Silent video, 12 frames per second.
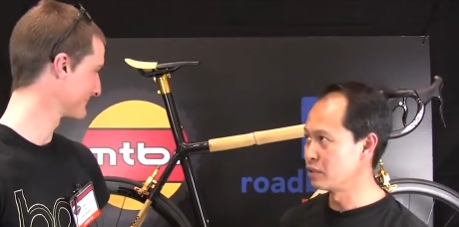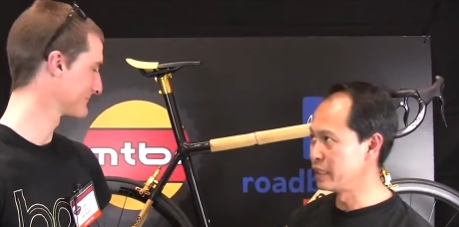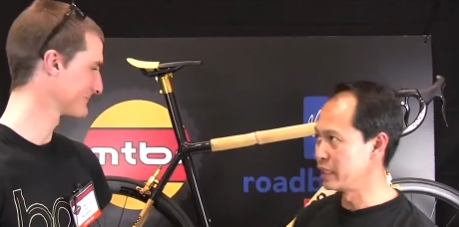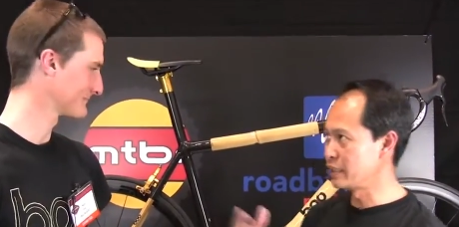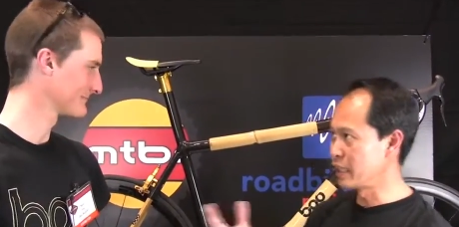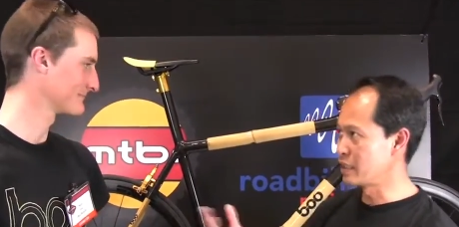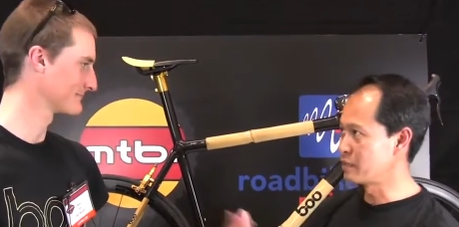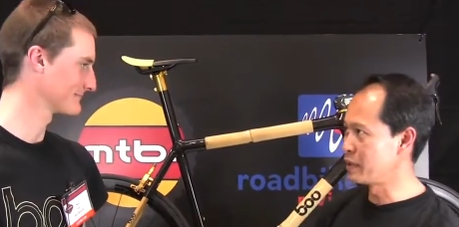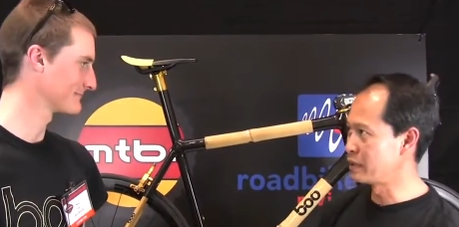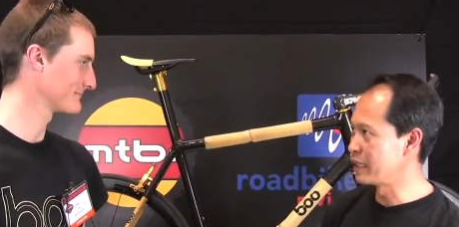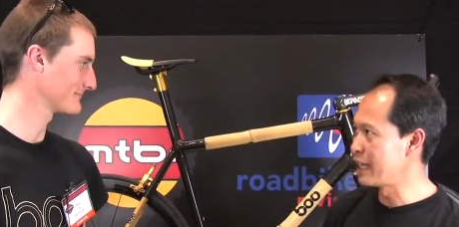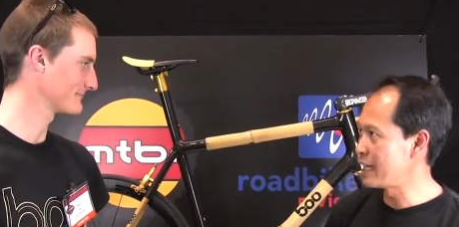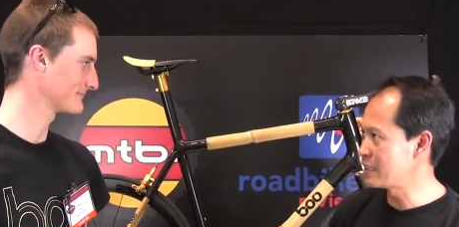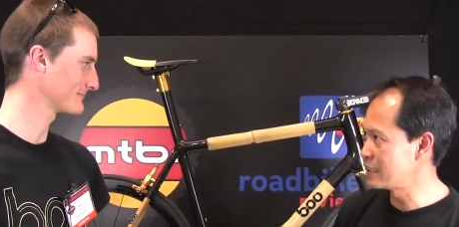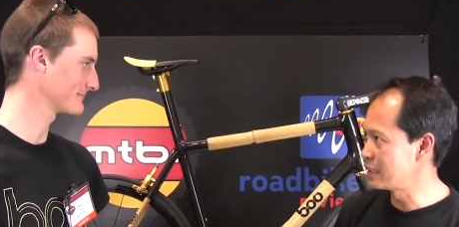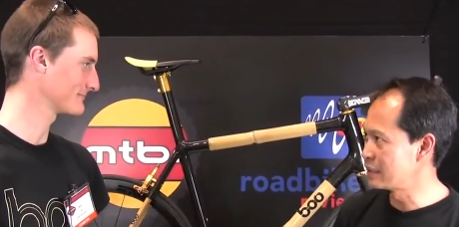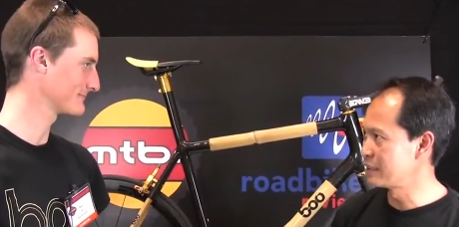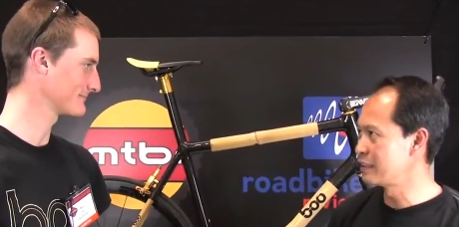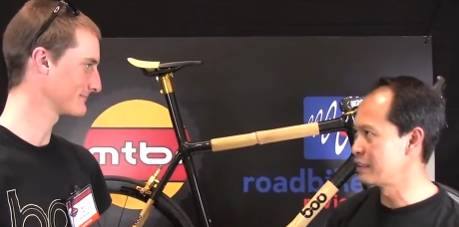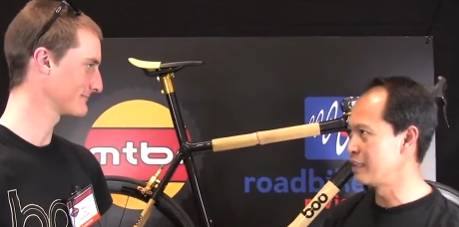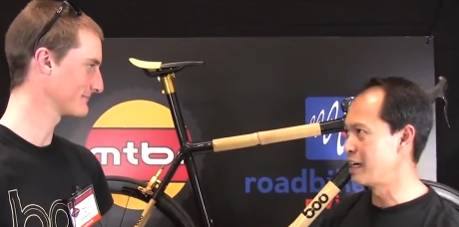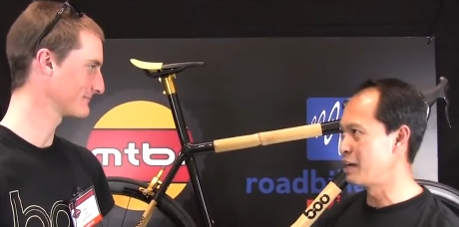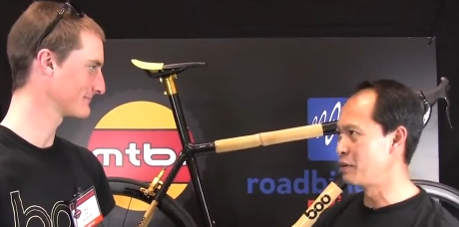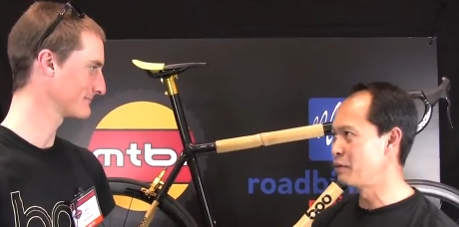Speaker 1: So Nick, tell us about the last year
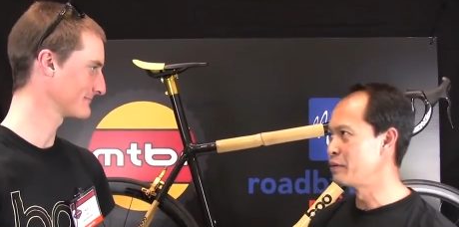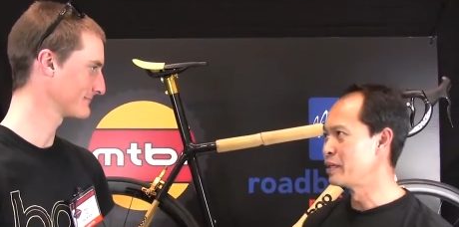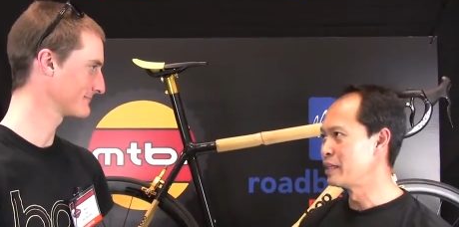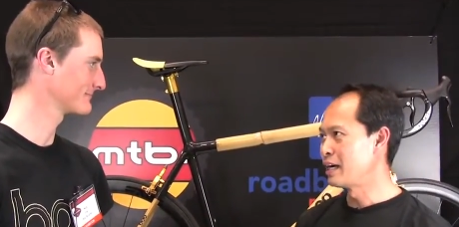and how,